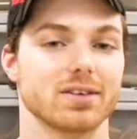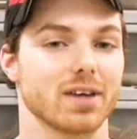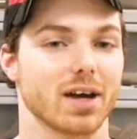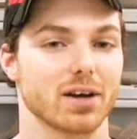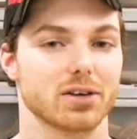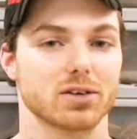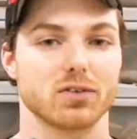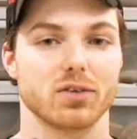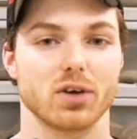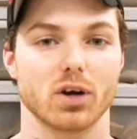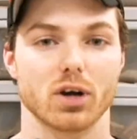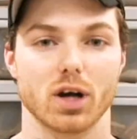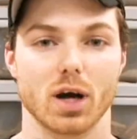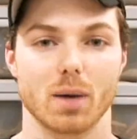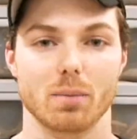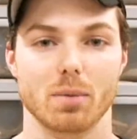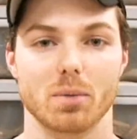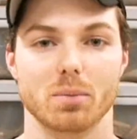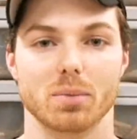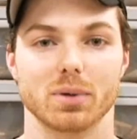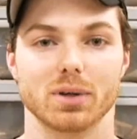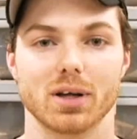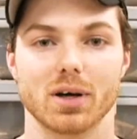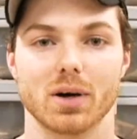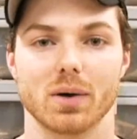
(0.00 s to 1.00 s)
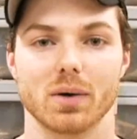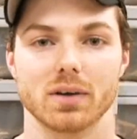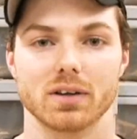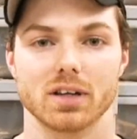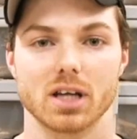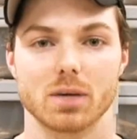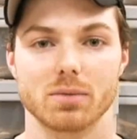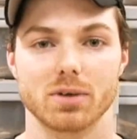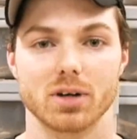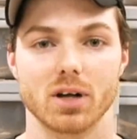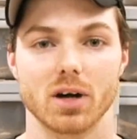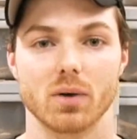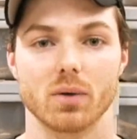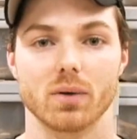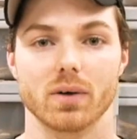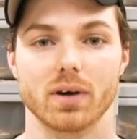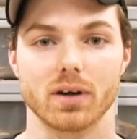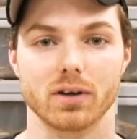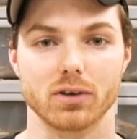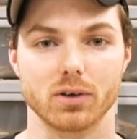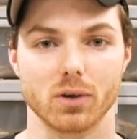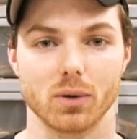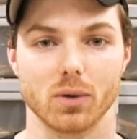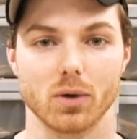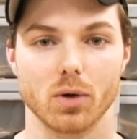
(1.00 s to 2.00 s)
Text or video comment below, let me know.
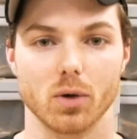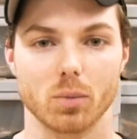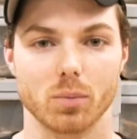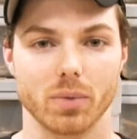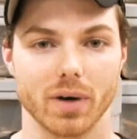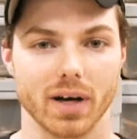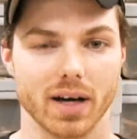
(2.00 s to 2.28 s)
Don't hold